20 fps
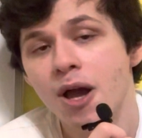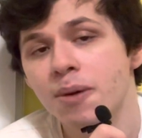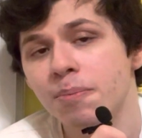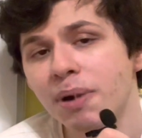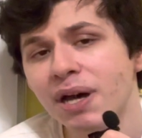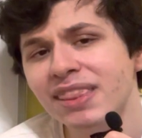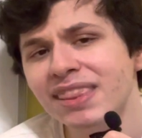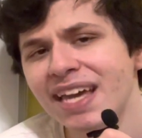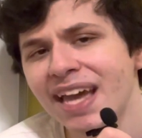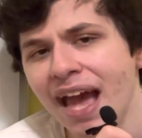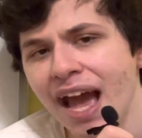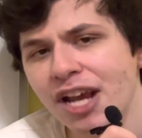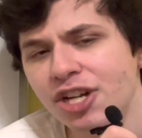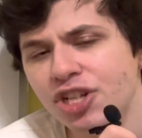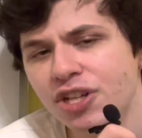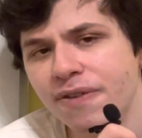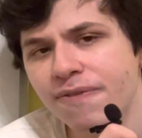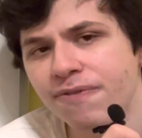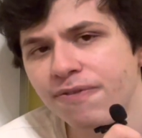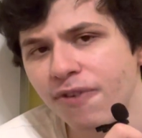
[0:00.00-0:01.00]
But they
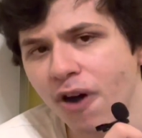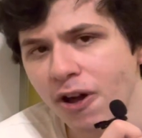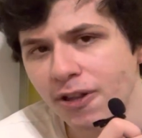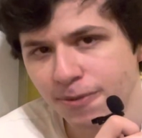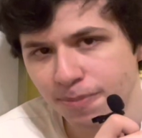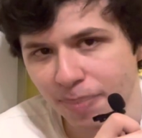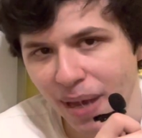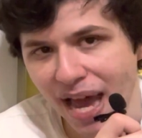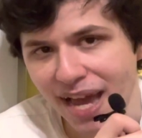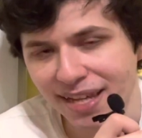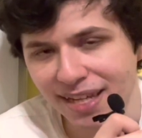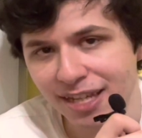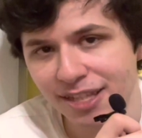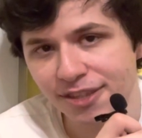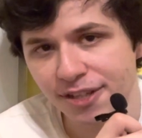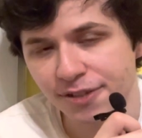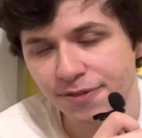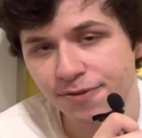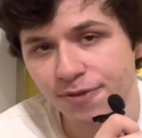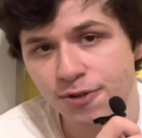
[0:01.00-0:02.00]
actually fought back in
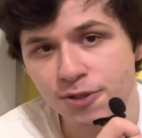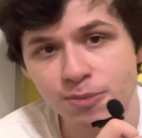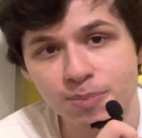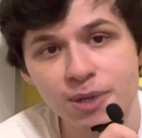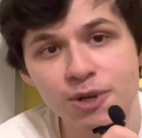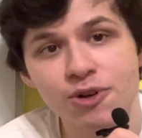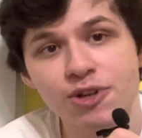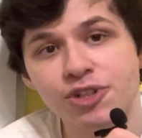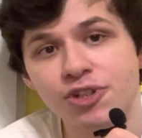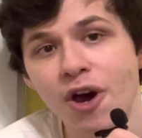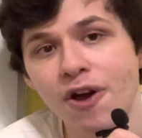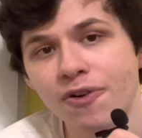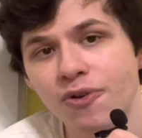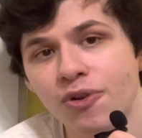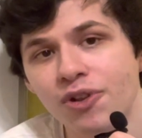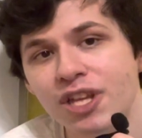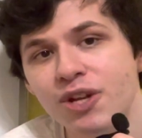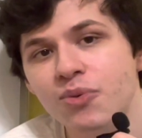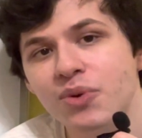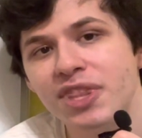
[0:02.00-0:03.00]
this first period. Not
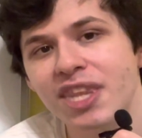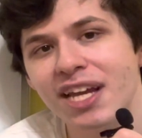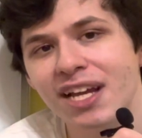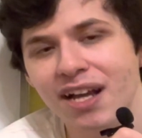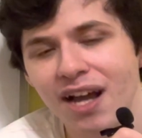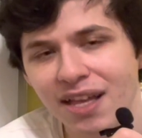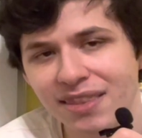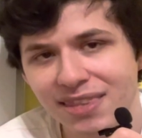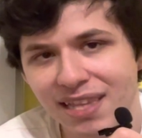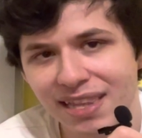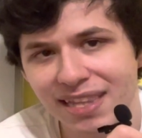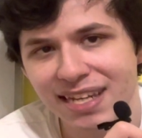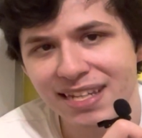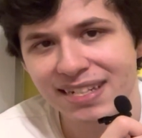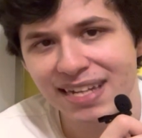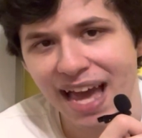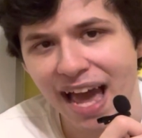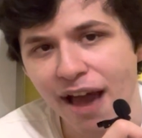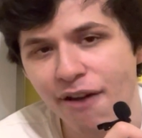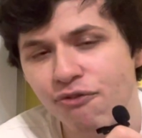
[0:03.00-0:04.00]
only would they cut the lead
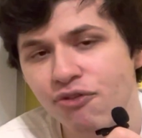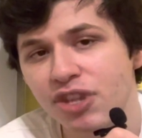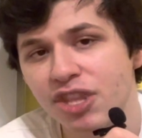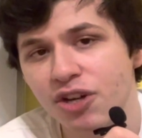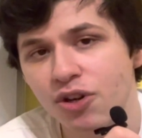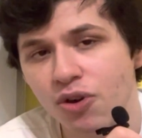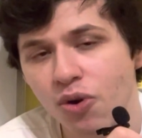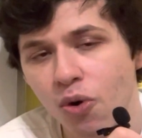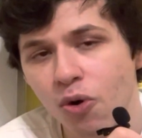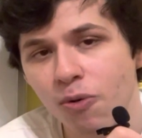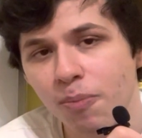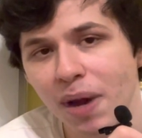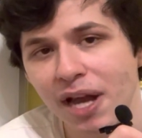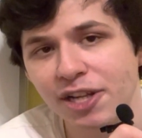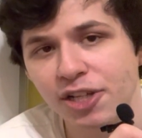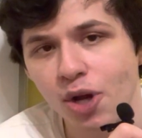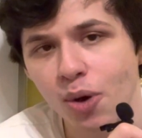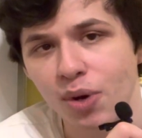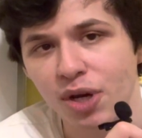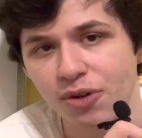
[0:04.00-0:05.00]
in half with a goal by
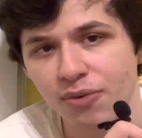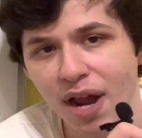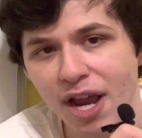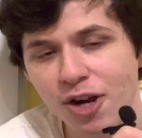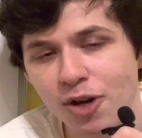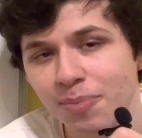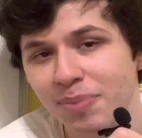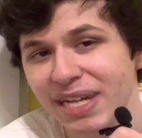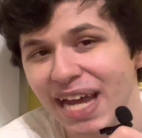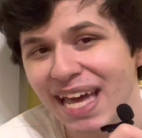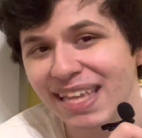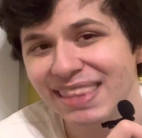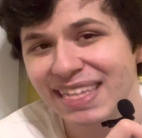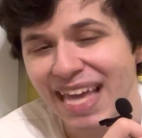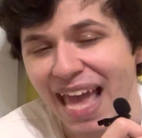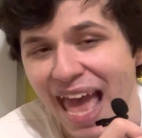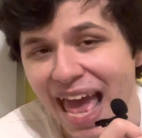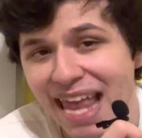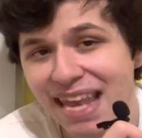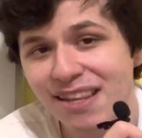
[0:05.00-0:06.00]
Noah Gregor, but at
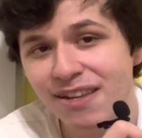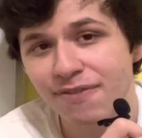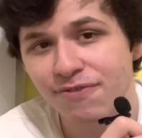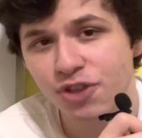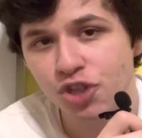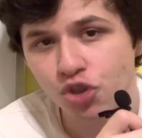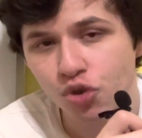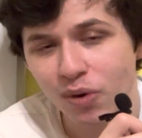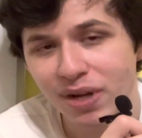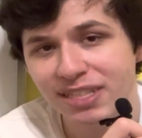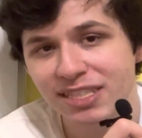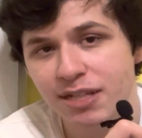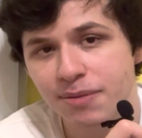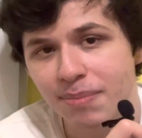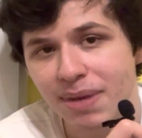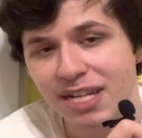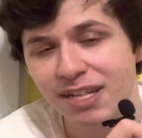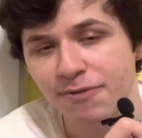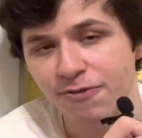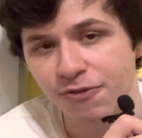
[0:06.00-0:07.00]
the end of the 20
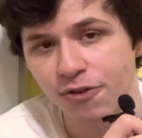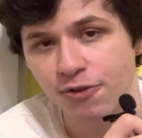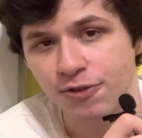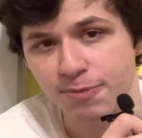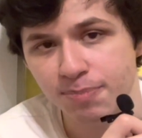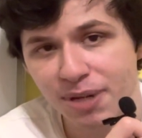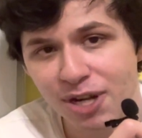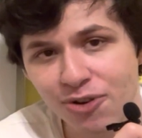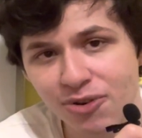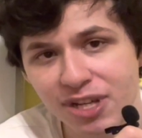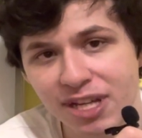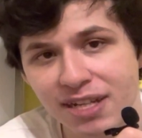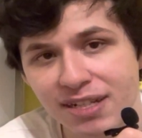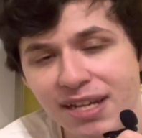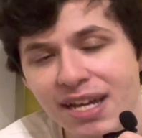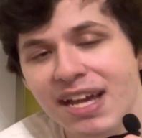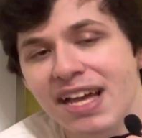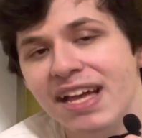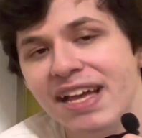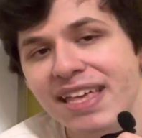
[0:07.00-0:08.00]
minute first
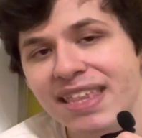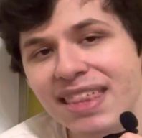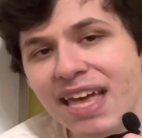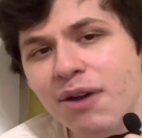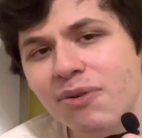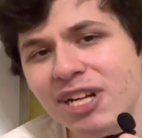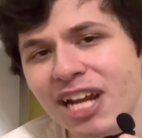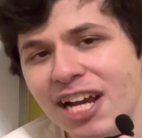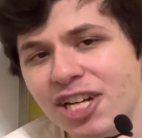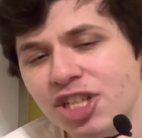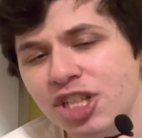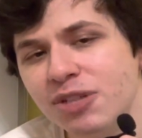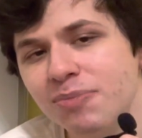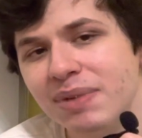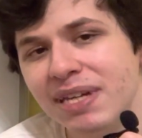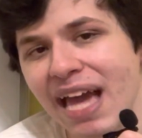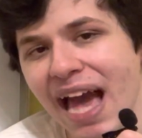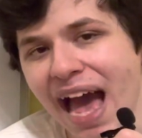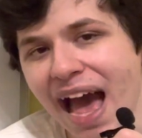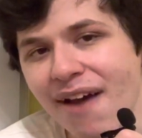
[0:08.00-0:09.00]
period, they would actually
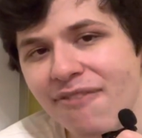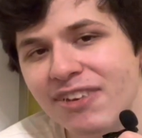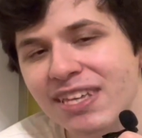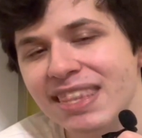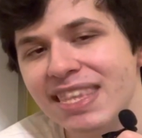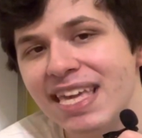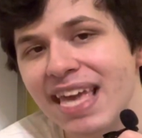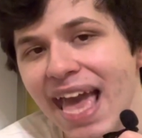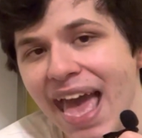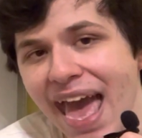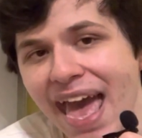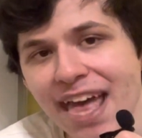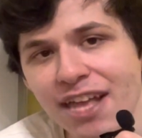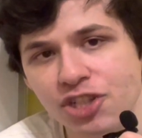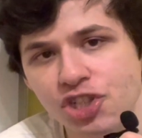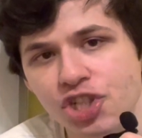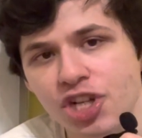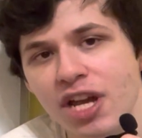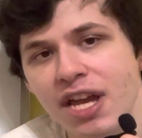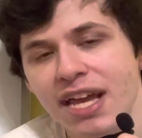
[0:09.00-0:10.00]
be having the
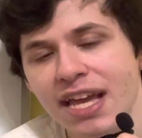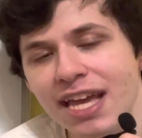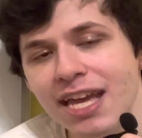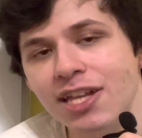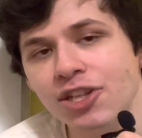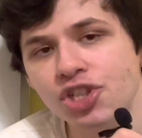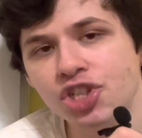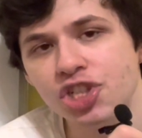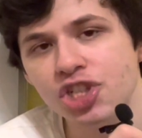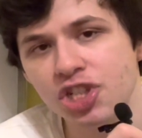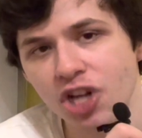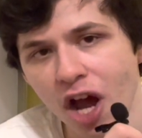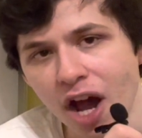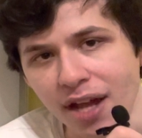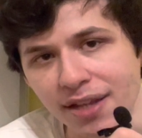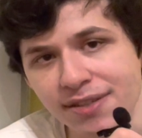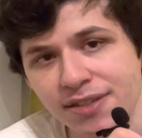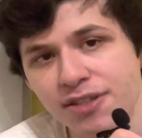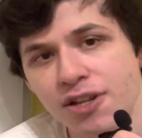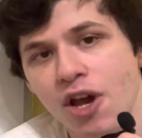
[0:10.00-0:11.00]
edge in
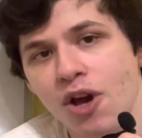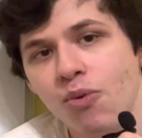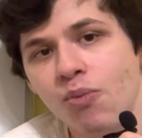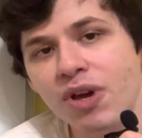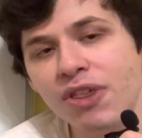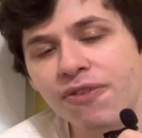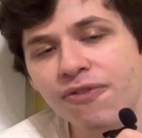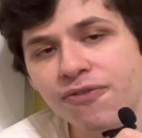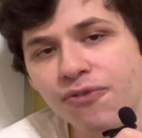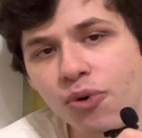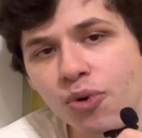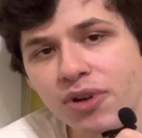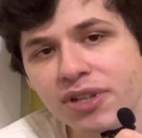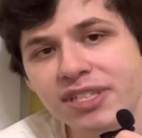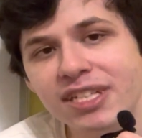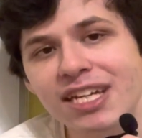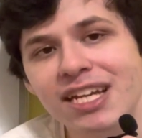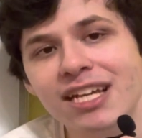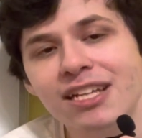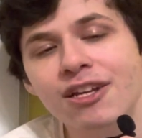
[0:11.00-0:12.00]
shots with
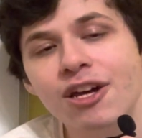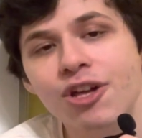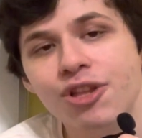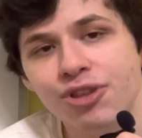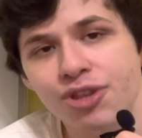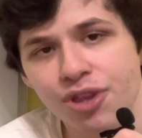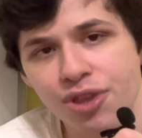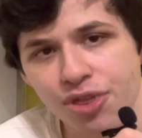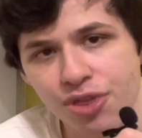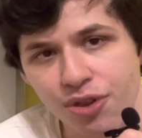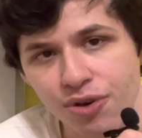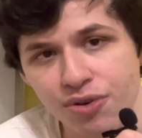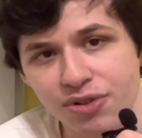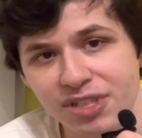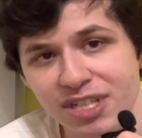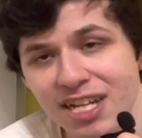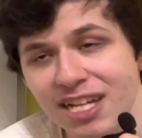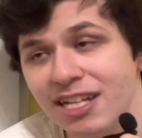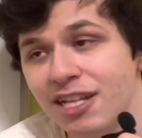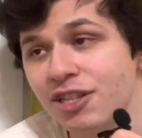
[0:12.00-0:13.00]
14 to
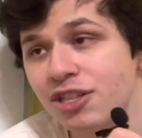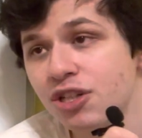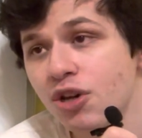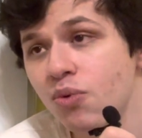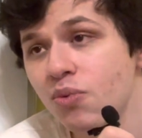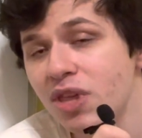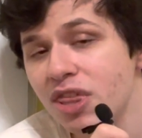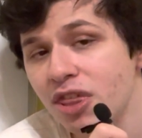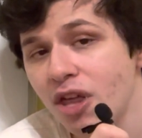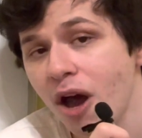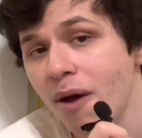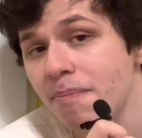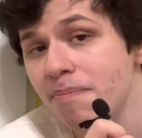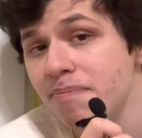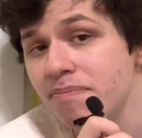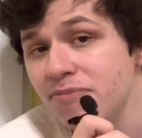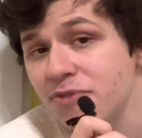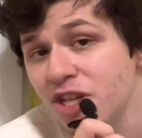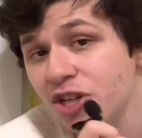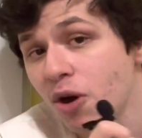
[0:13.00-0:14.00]
13. And so we thought,
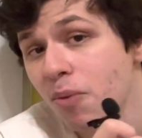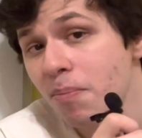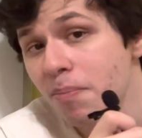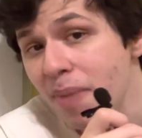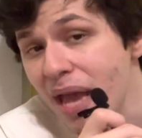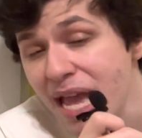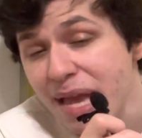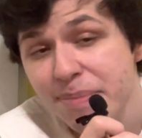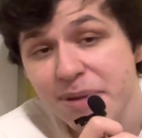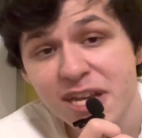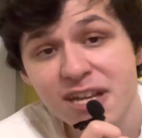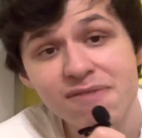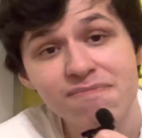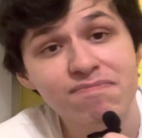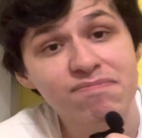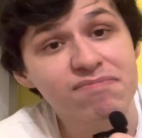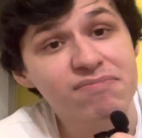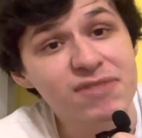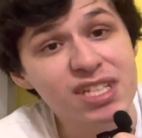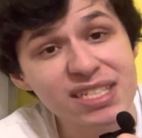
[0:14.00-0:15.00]
you know, maybe
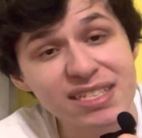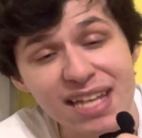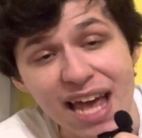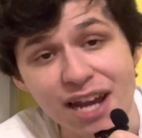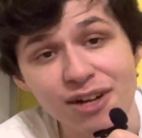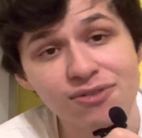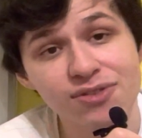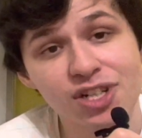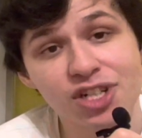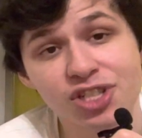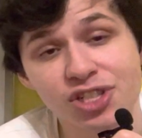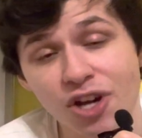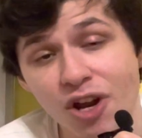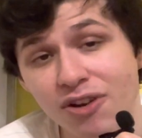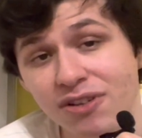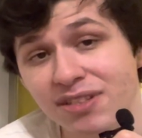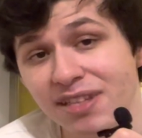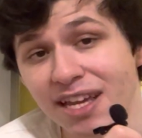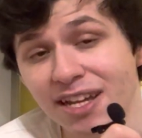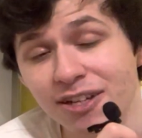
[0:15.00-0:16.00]
the San Jose
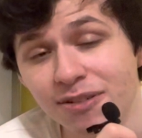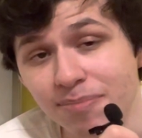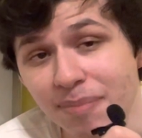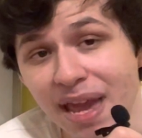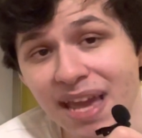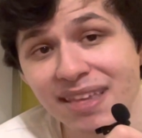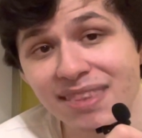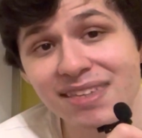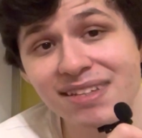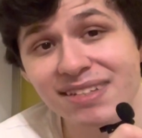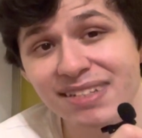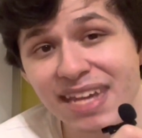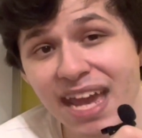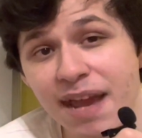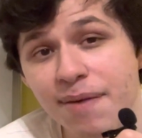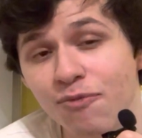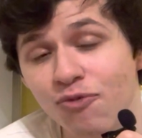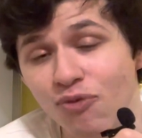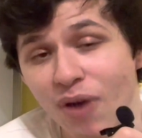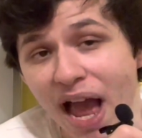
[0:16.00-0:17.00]
Sharks, they could make this
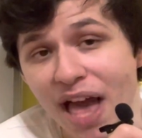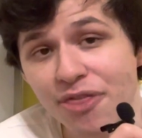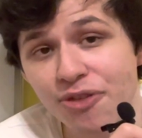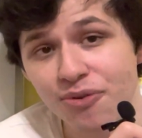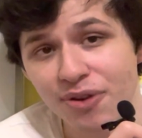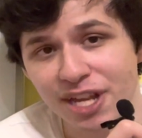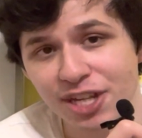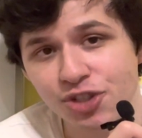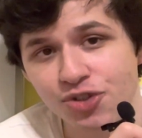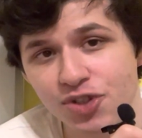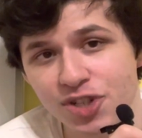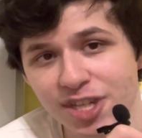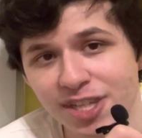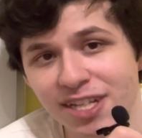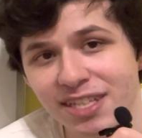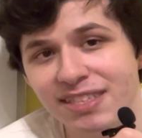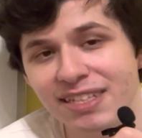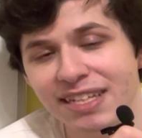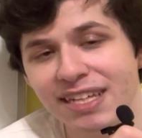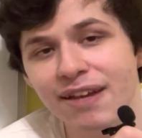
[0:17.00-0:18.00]
game rather
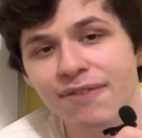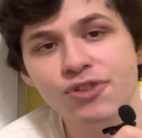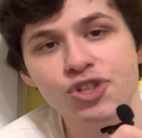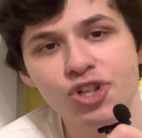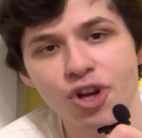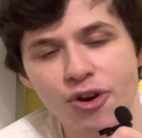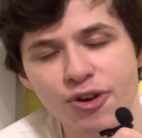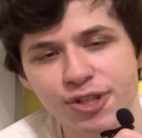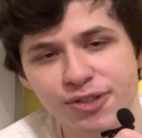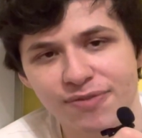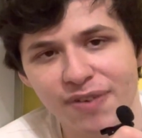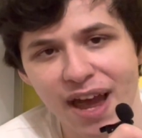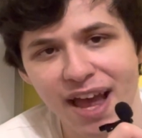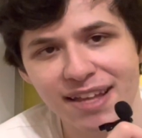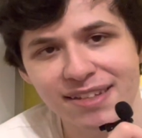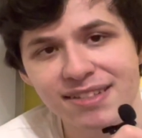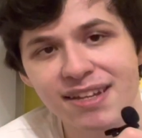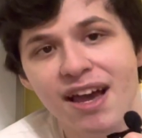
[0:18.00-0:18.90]
interesting to give Sharks fans